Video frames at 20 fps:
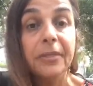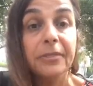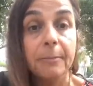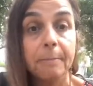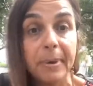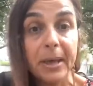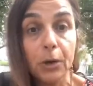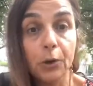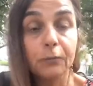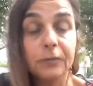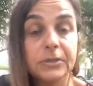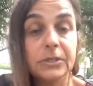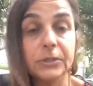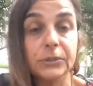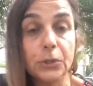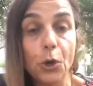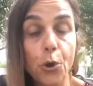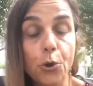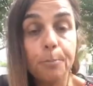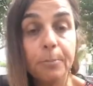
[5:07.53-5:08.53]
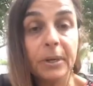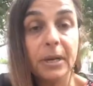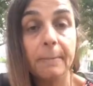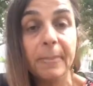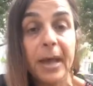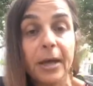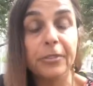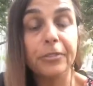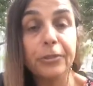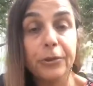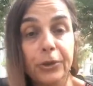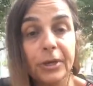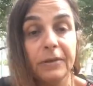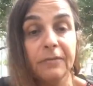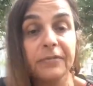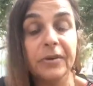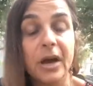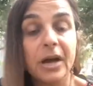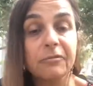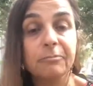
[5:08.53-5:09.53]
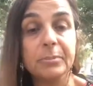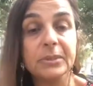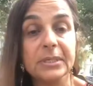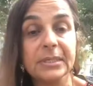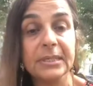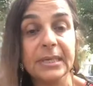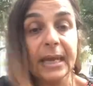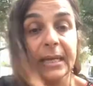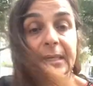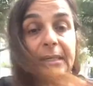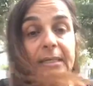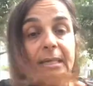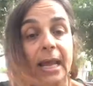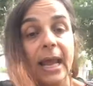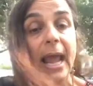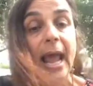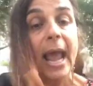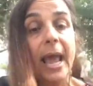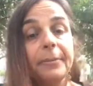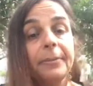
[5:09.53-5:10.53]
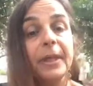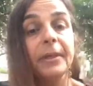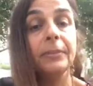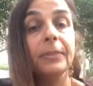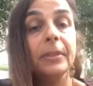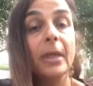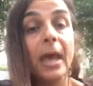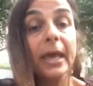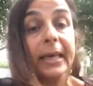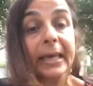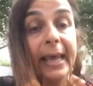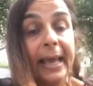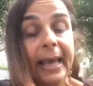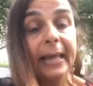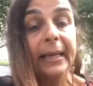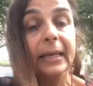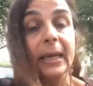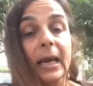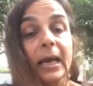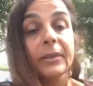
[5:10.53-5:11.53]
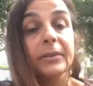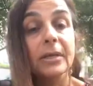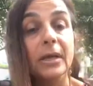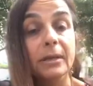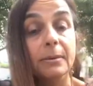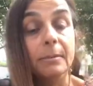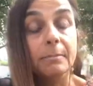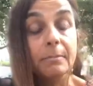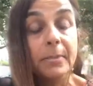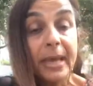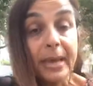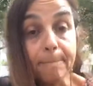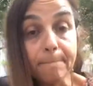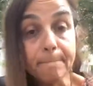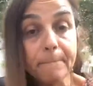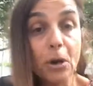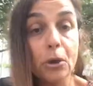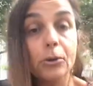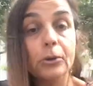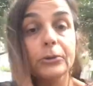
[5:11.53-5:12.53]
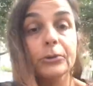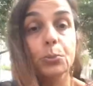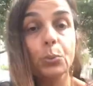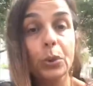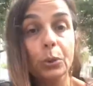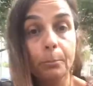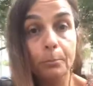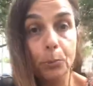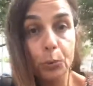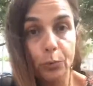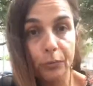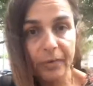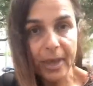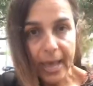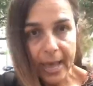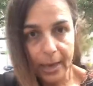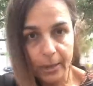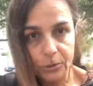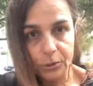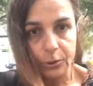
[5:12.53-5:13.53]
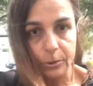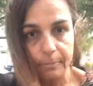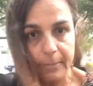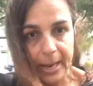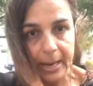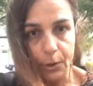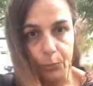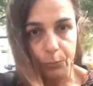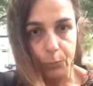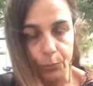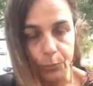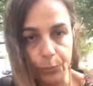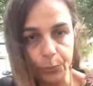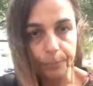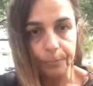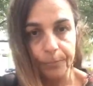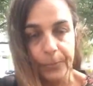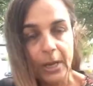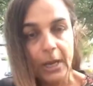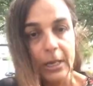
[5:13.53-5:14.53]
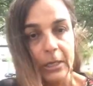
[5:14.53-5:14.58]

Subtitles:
the pelvis is open about 35%, and then again, the hip bones will move out to make room.